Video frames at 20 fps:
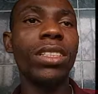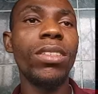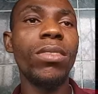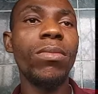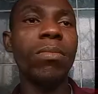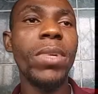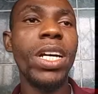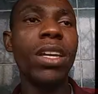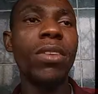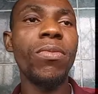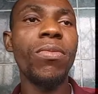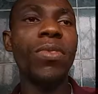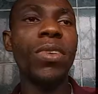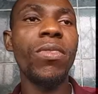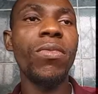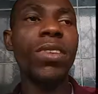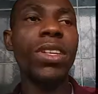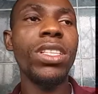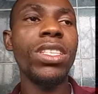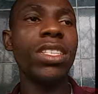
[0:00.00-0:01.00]
My
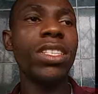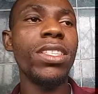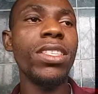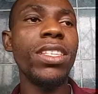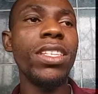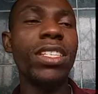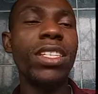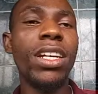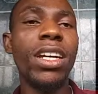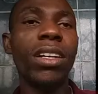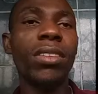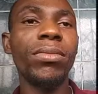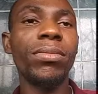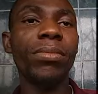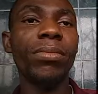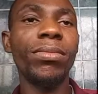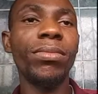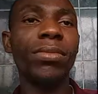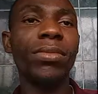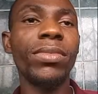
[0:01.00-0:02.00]
favorite teacher.
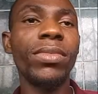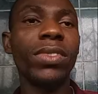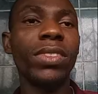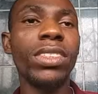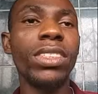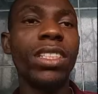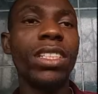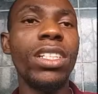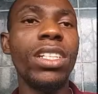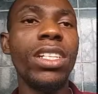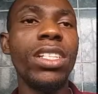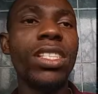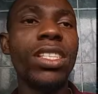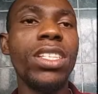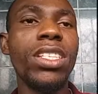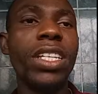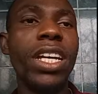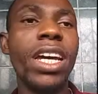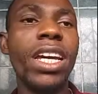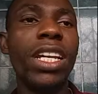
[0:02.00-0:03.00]
The
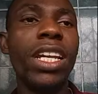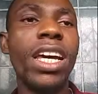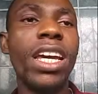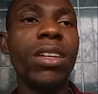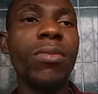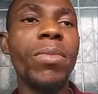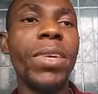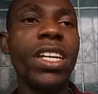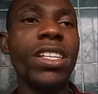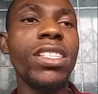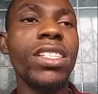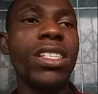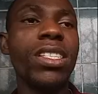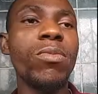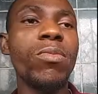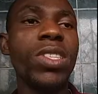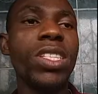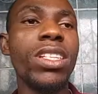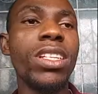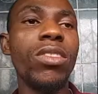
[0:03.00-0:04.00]
teacher I like best is
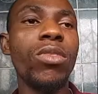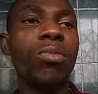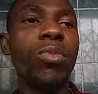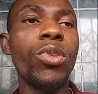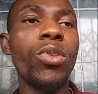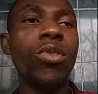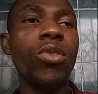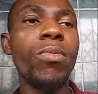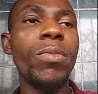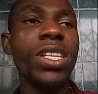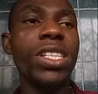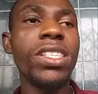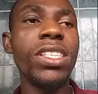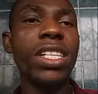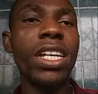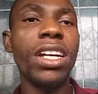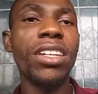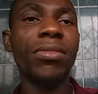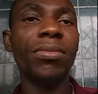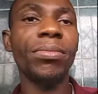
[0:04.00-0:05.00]
Mr. Opoku
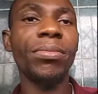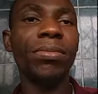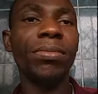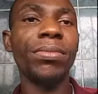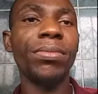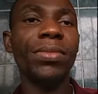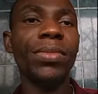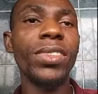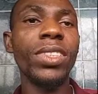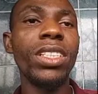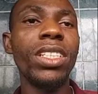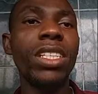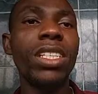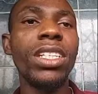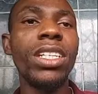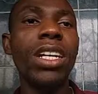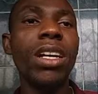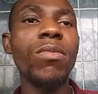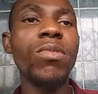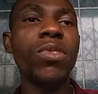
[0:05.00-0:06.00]
Mensah. He
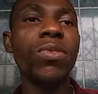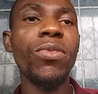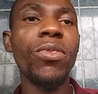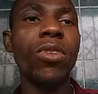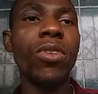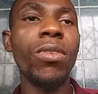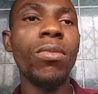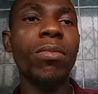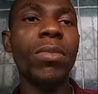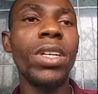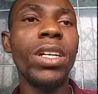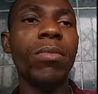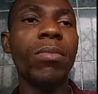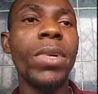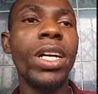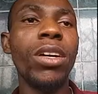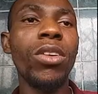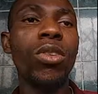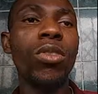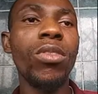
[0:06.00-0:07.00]
comes from
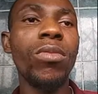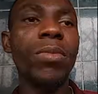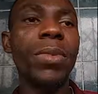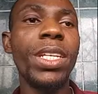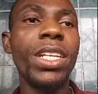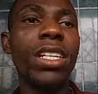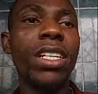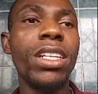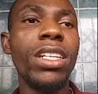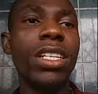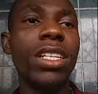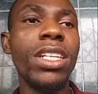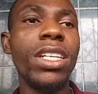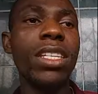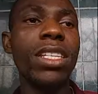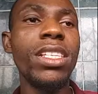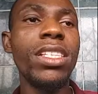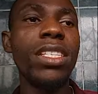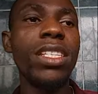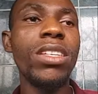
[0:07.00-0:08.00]
Amankum in the
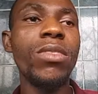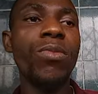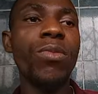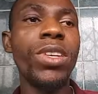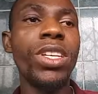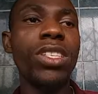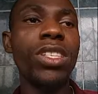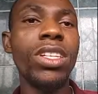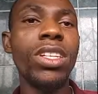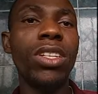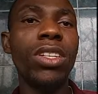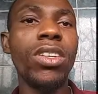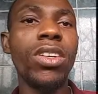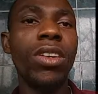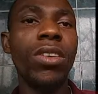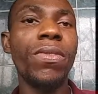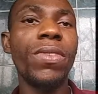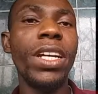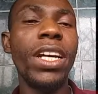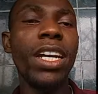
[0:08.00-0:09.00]
eastern region
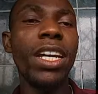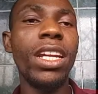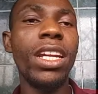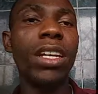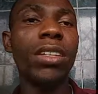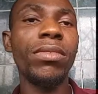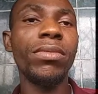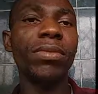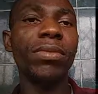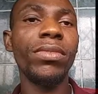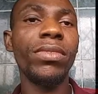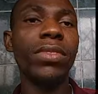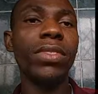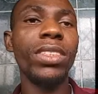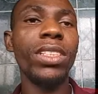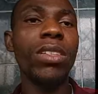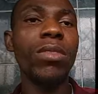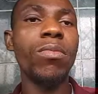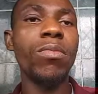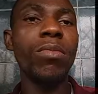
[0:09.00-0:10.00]
of Ghana.
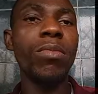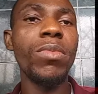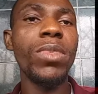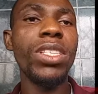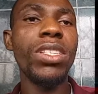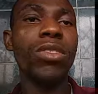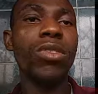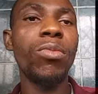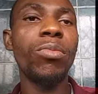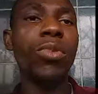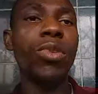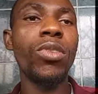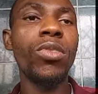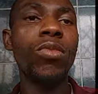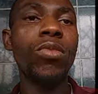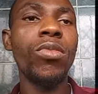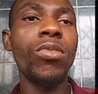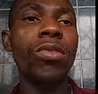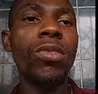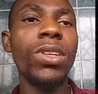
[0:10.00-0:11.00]
Mr.
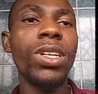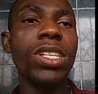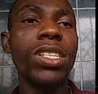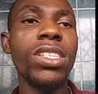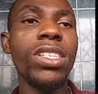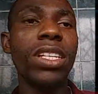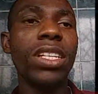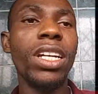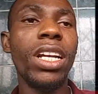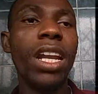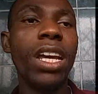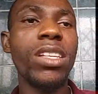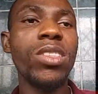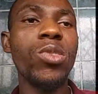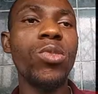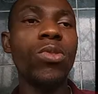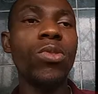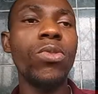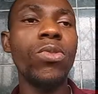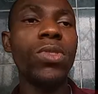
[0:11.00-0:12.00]
Opoku is a class
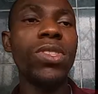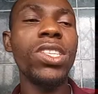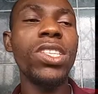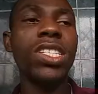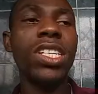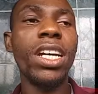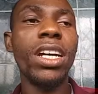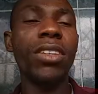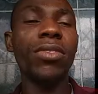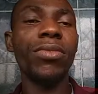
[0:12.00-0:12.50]
2 teacher.